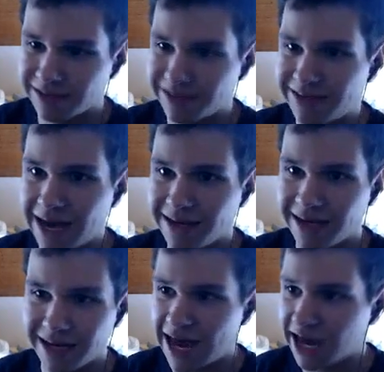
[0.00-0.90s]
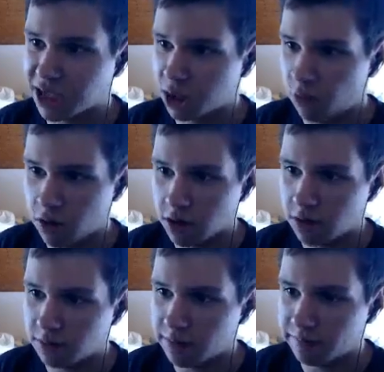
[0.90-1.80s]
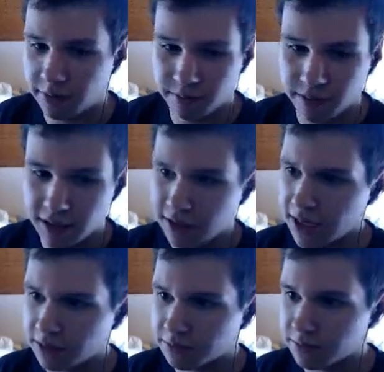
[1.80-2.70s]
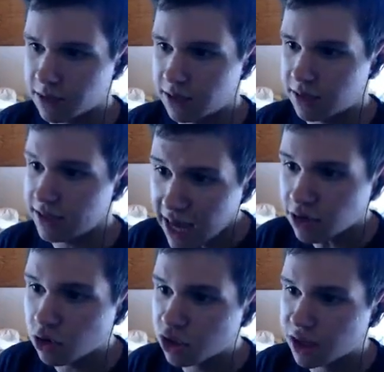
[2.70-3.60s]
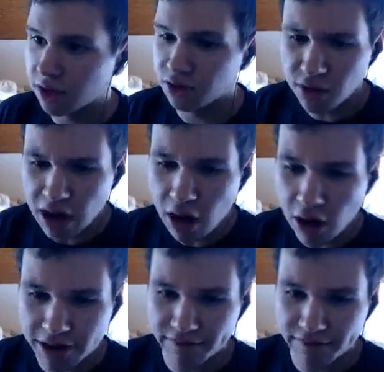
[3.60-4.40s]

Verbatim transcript: that did actually walk out. I'm, I'm, yeah. Yeah, good sir, do you know how that